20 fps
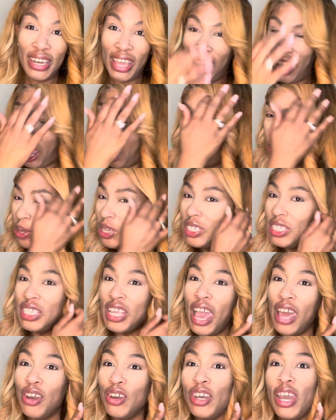Happy
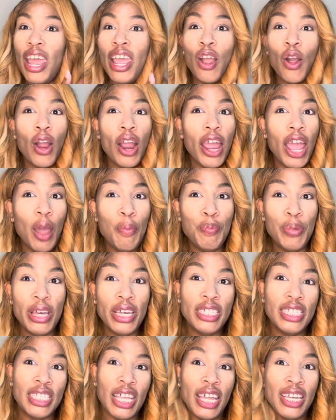Saturday or happy
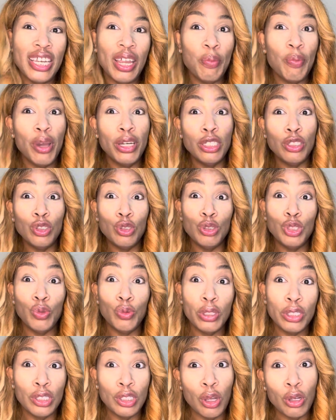Sunday, Monday, Tuesday,
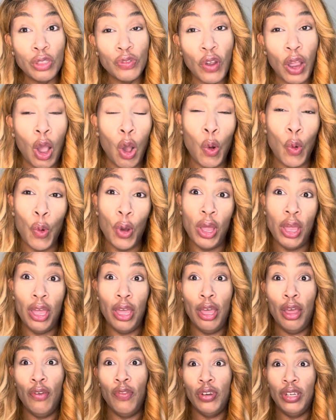Wednesday, Thursday, or
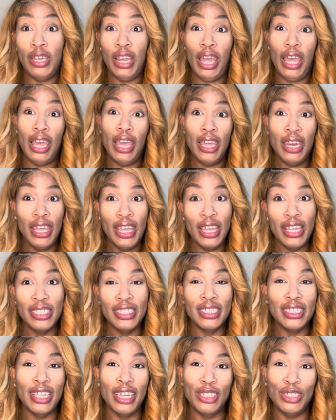whatever day it is
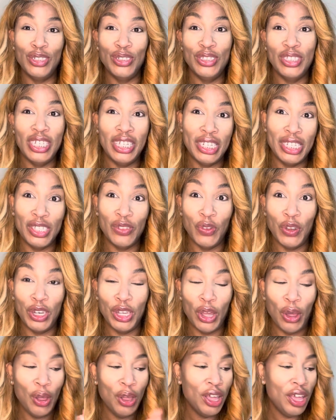that you see this video.